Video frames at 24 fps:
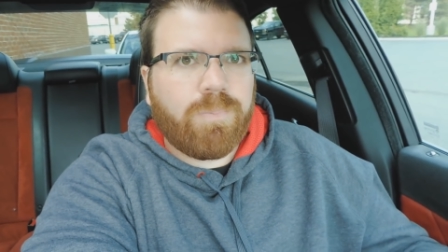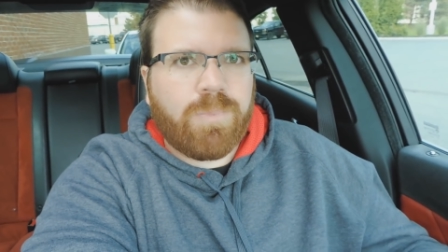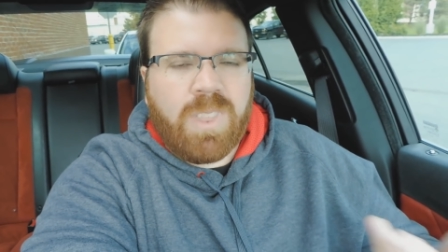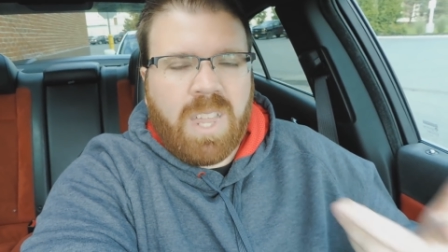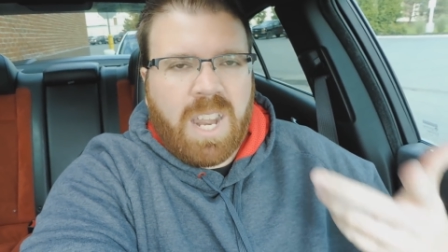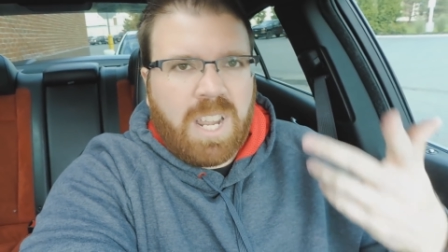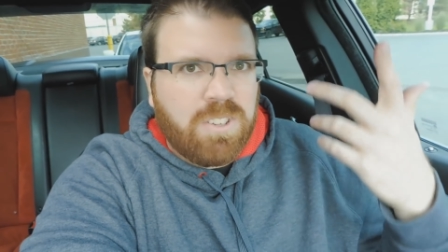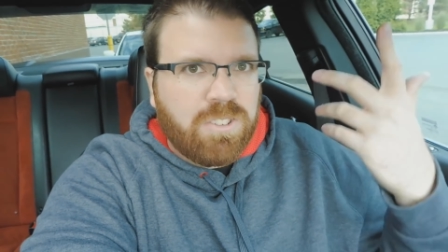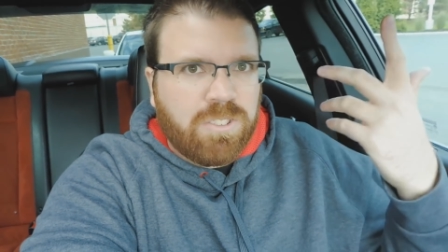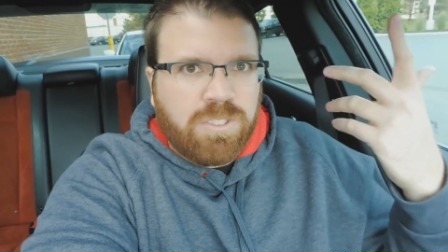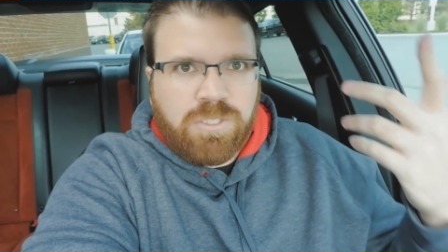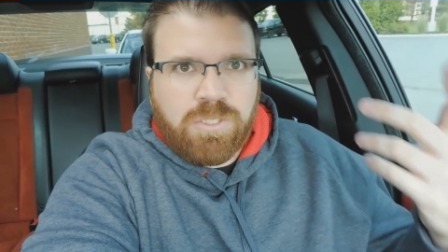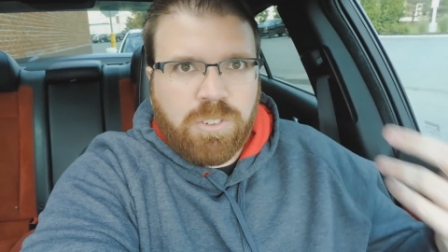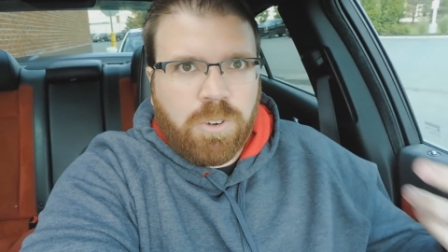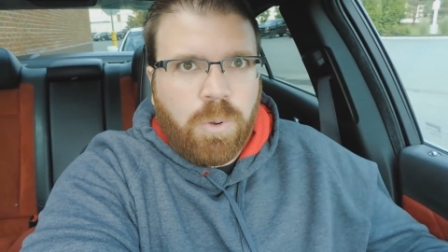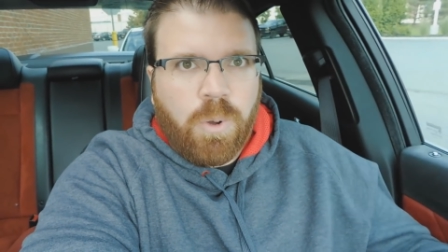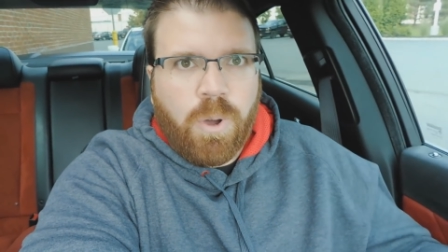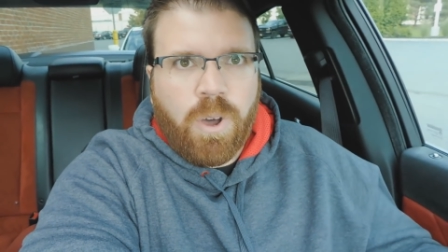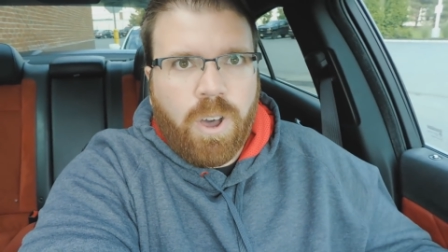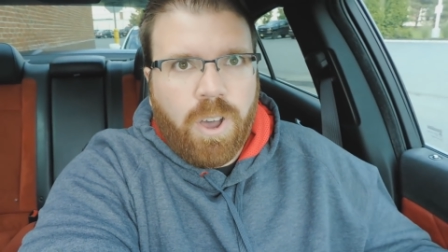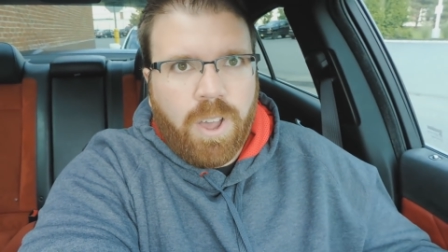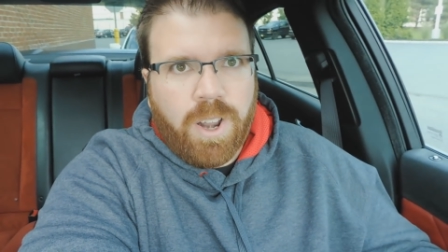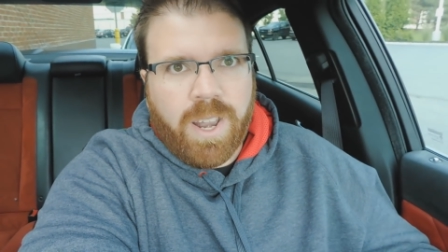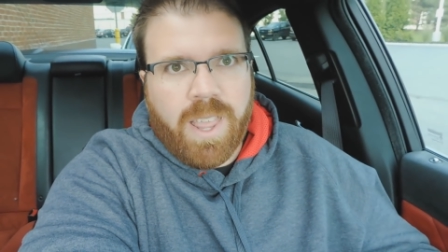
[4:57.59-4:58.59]
I just threw
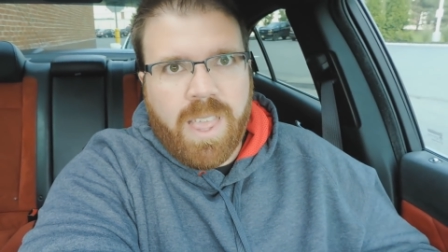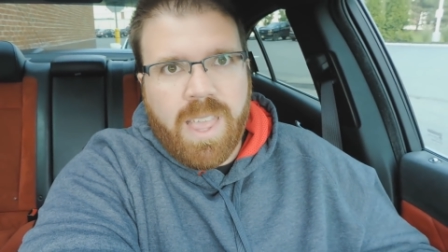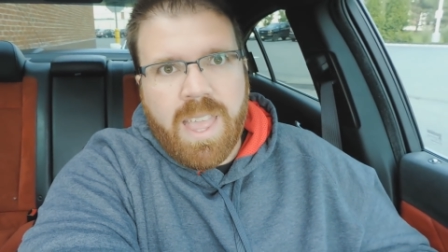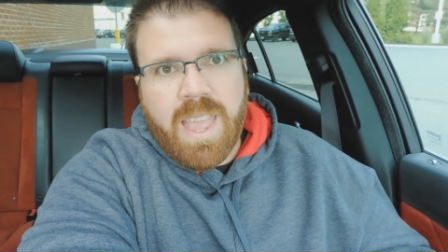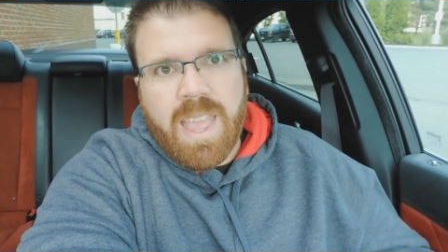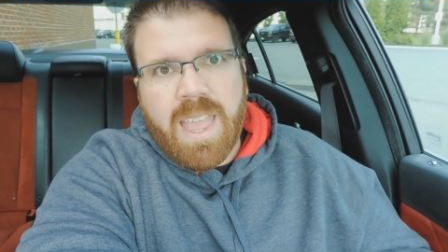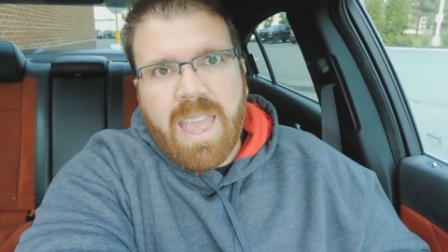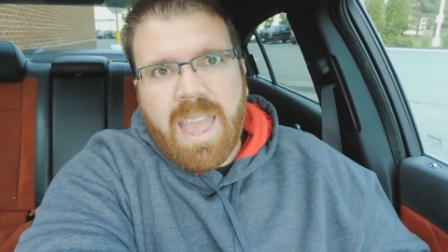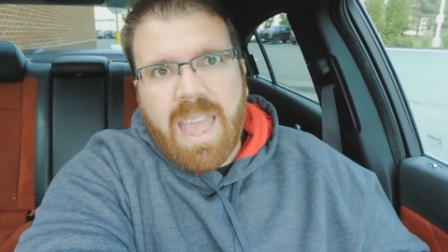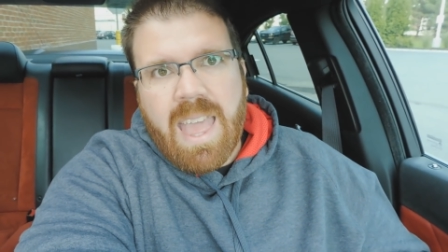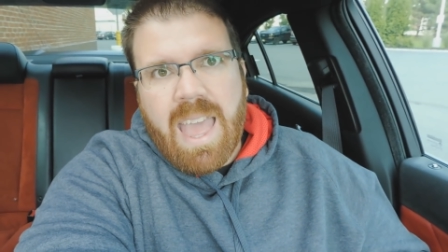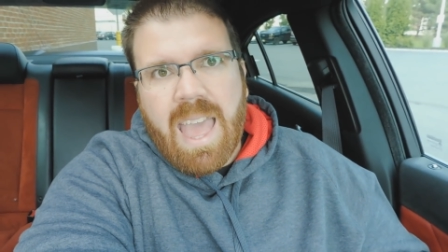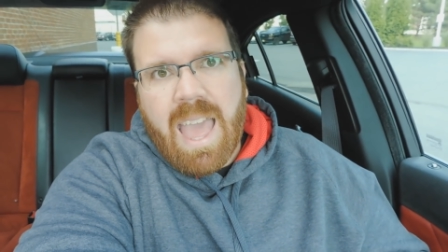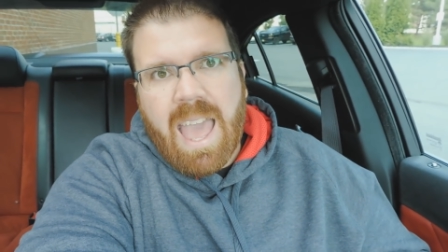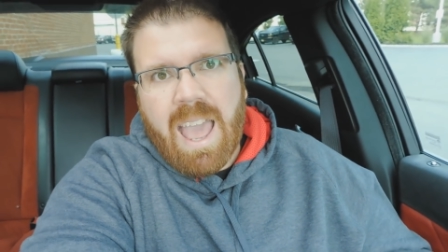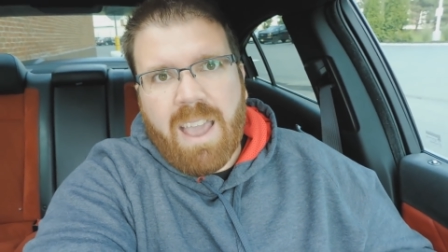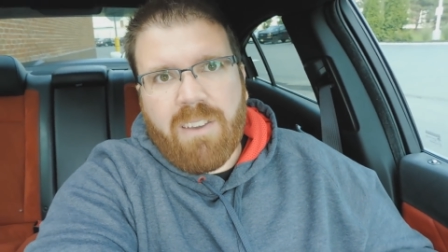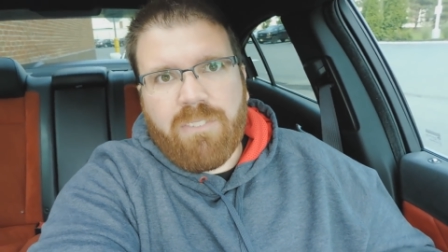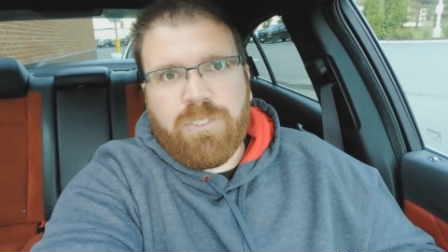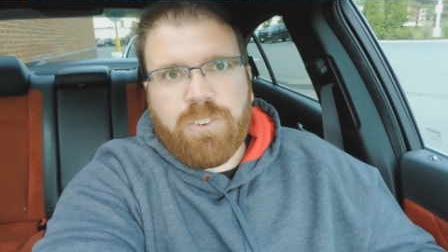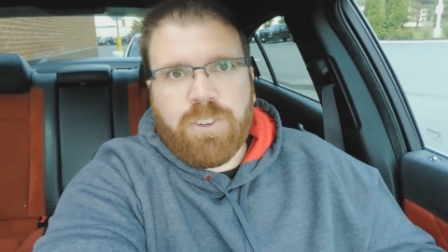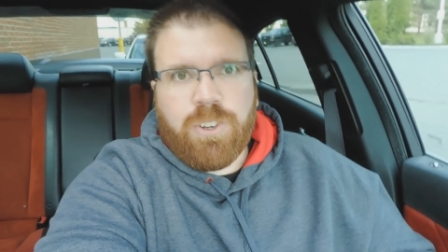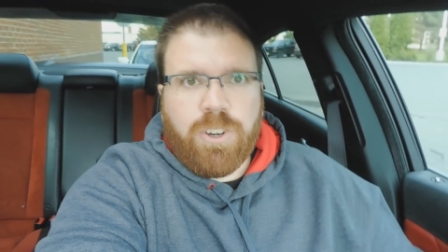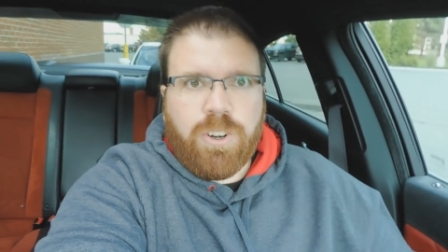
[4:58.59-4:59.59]
on
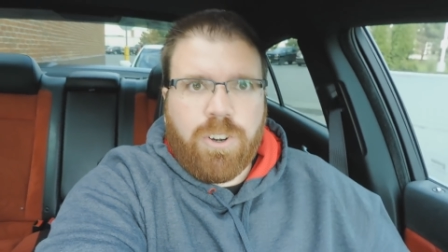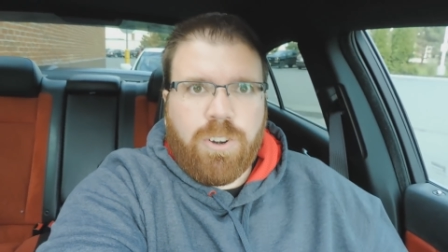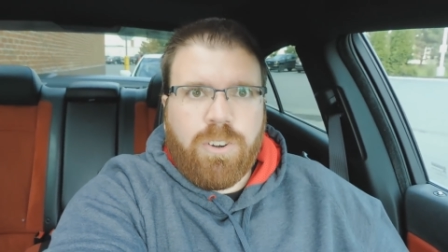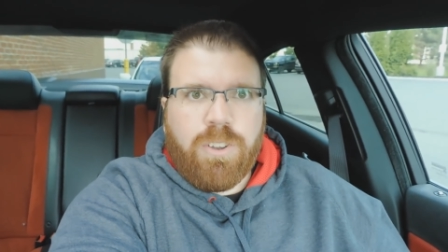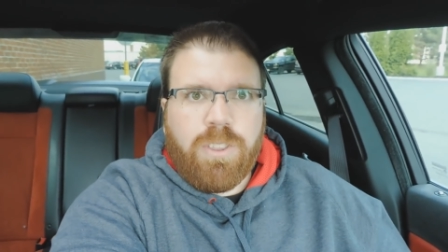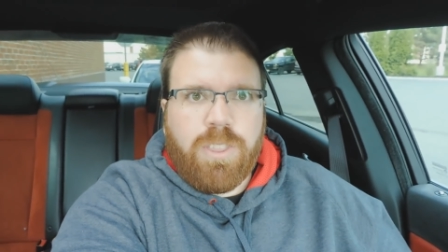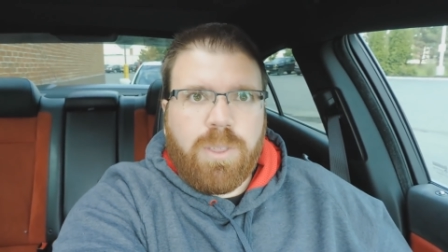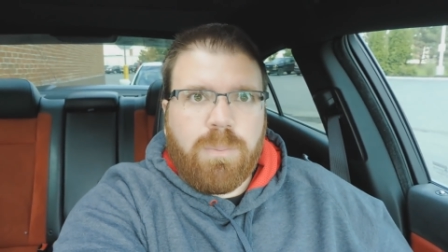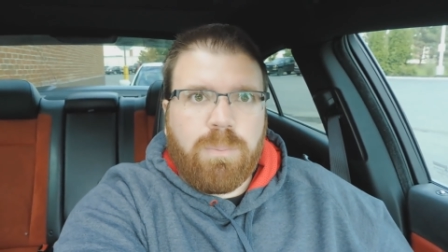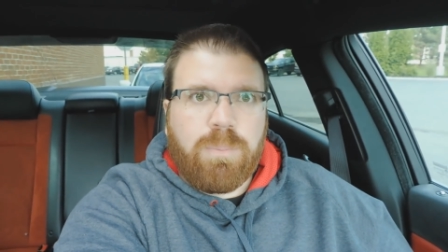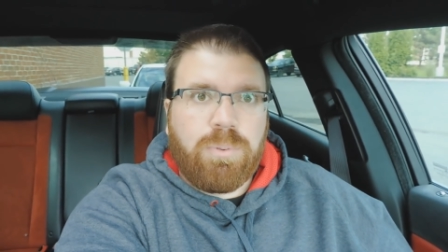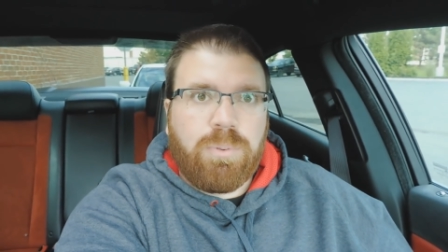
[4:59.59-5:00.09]
after the